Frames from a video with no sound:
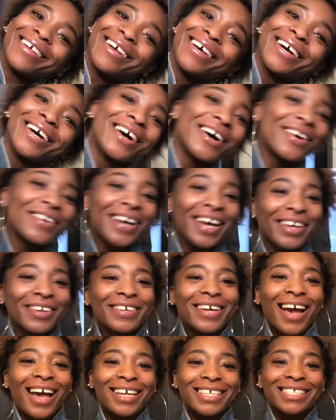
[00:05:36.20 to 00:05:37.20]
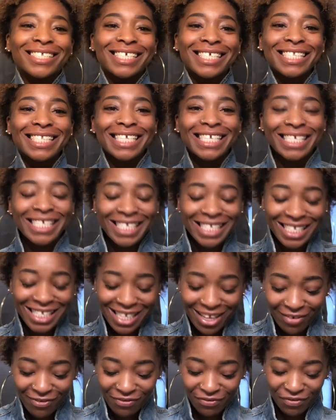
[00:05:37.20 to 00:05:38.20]
Okay, you guys, this is
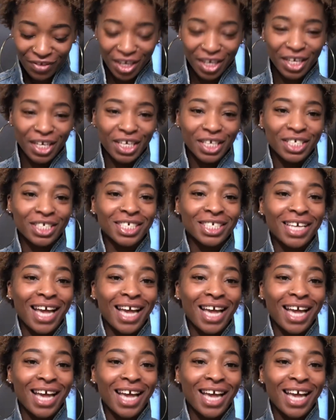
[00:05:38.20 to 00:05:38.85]
the finished